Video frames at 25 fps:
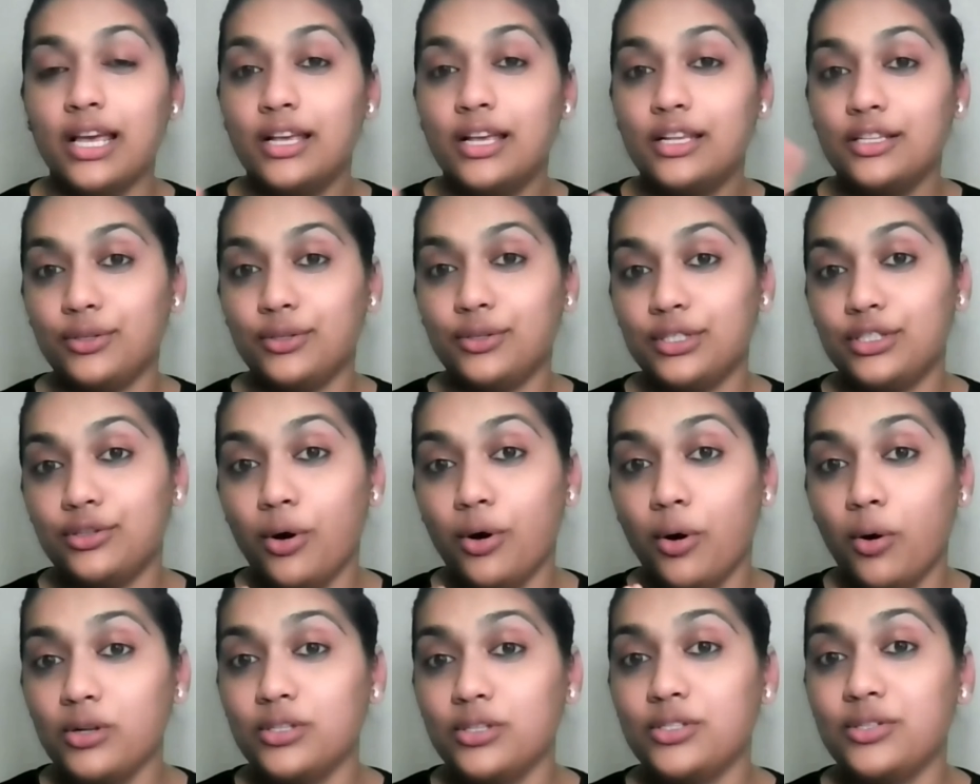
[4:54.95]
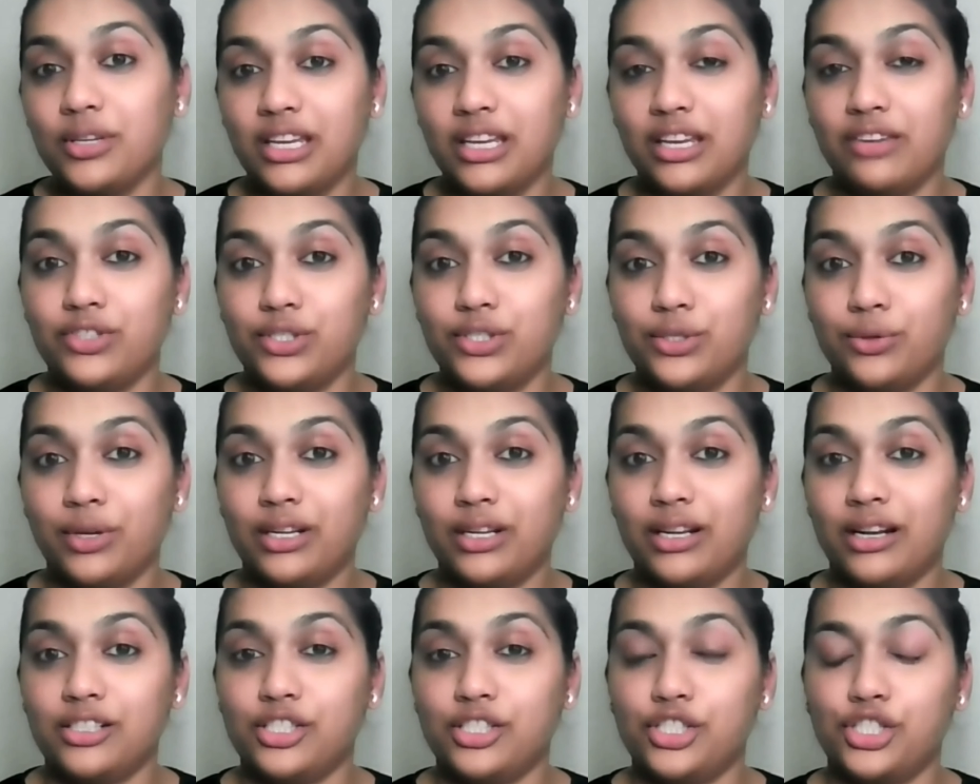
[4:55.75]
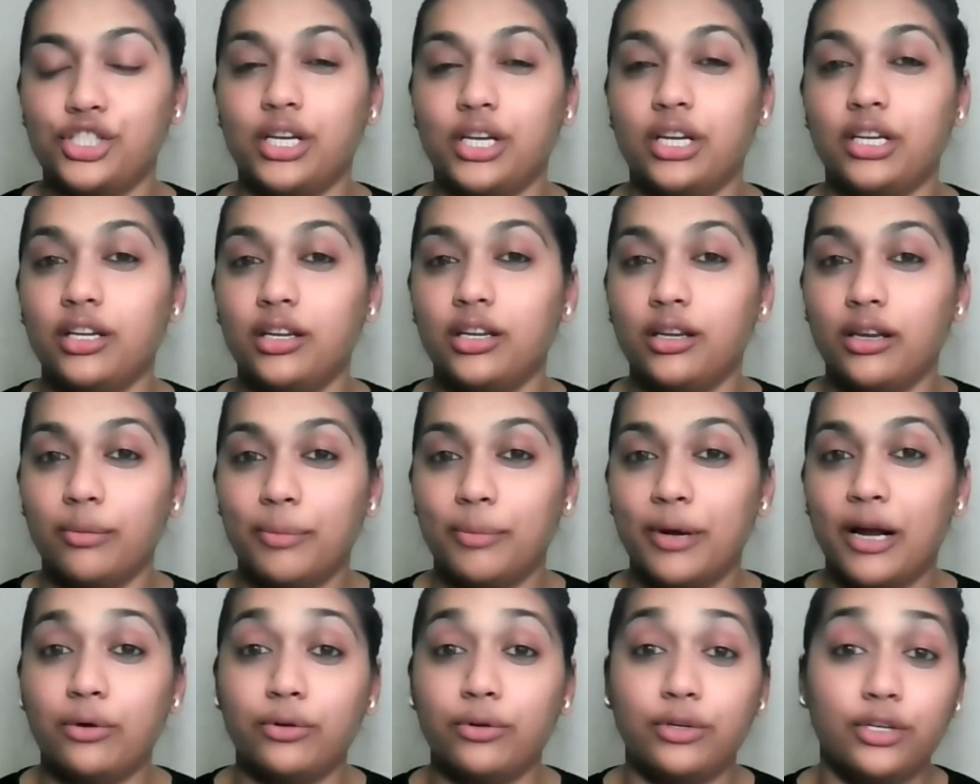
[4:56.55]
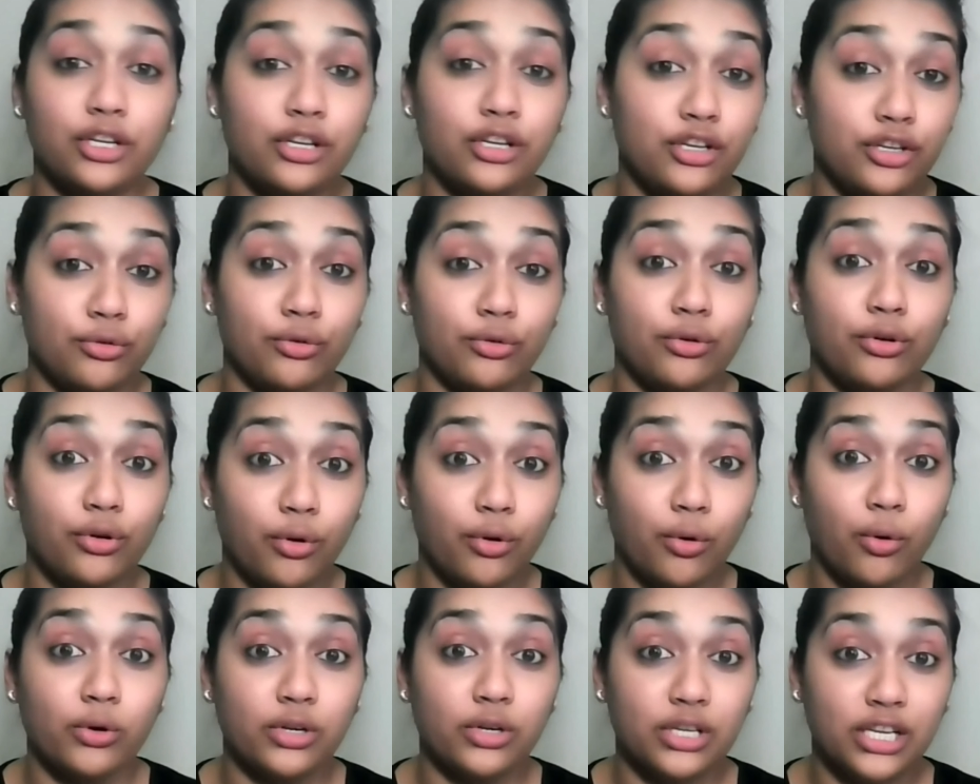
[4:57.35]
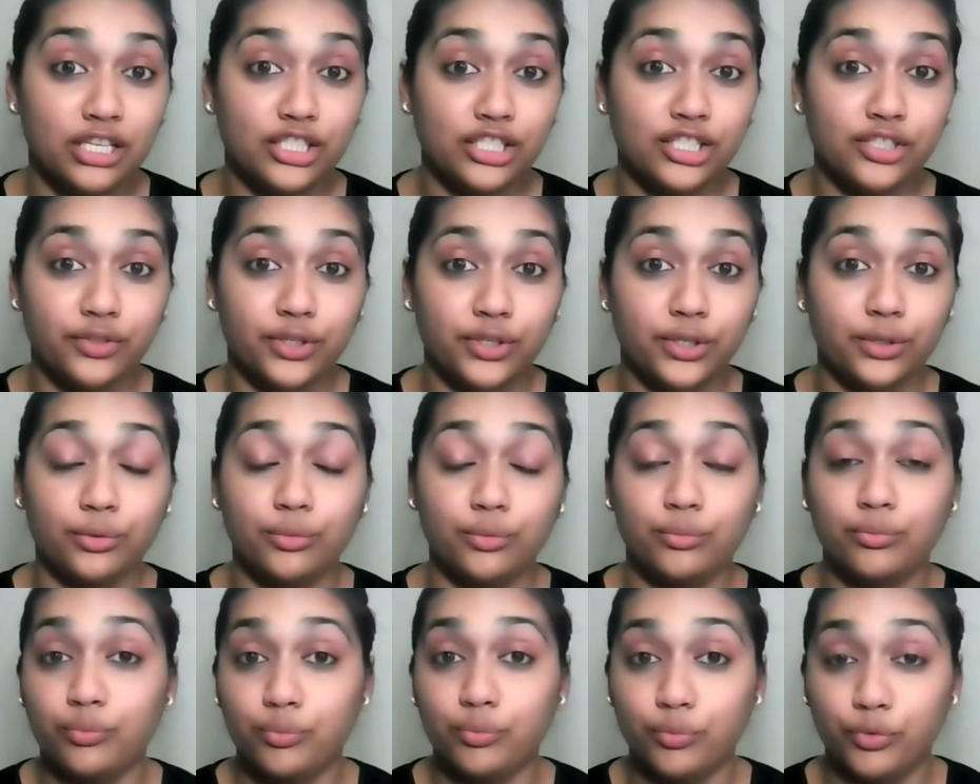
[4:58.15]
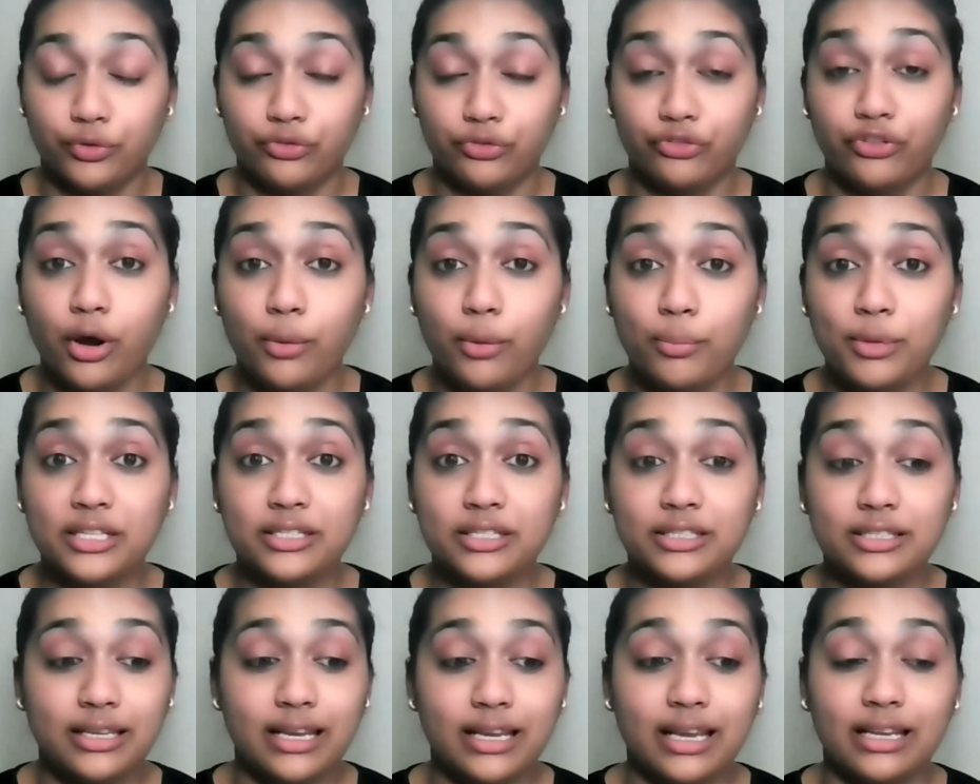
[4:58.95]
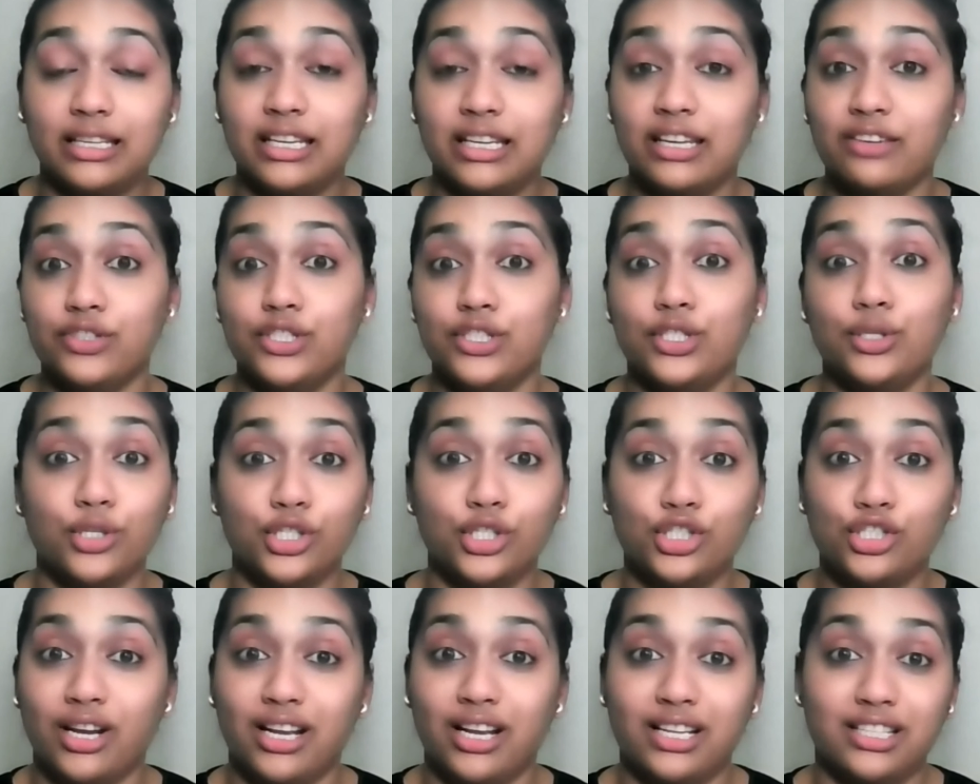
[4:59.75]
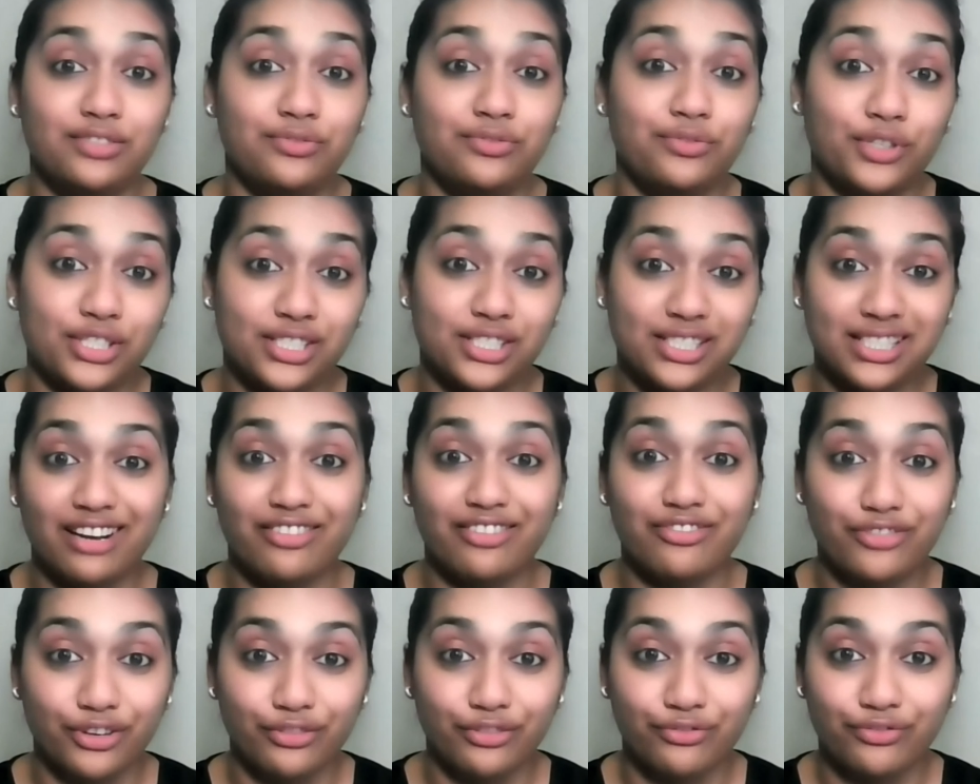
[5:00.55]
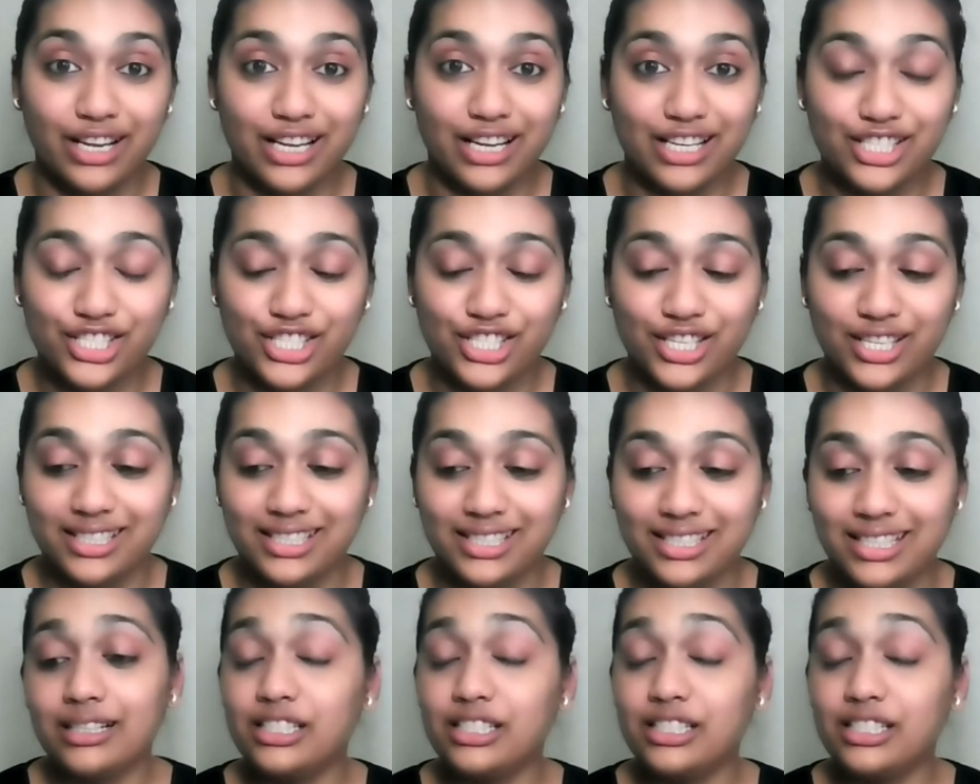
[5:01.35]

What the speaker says: So it also gives you an understanding about your own interview performance and gives you a chance for self-reflection.